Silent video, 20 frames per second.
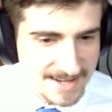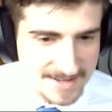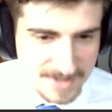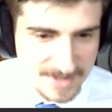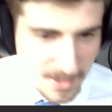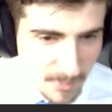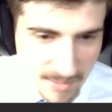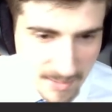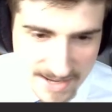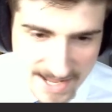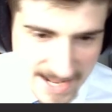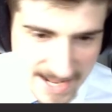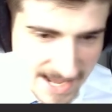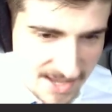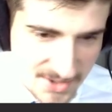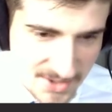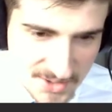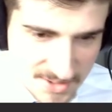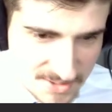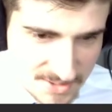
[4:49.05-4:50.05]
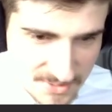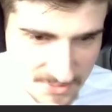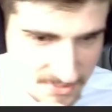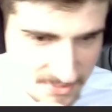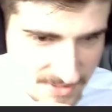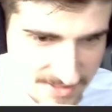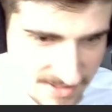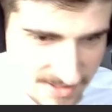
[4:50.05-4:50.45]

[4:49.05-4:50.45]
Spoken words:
No one can hate on a Lutheran.